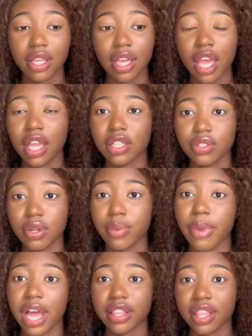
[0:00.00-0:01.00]
And it's not a
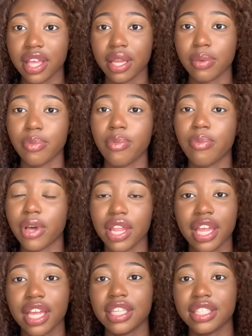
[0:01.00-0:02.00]
bad thing, but
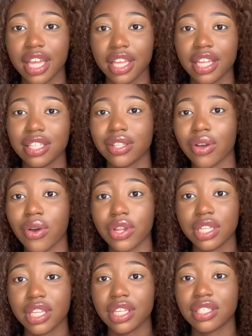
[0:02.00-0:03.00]
like I said, it's the
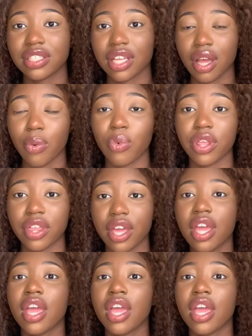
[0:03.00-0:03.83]
connotations that come with it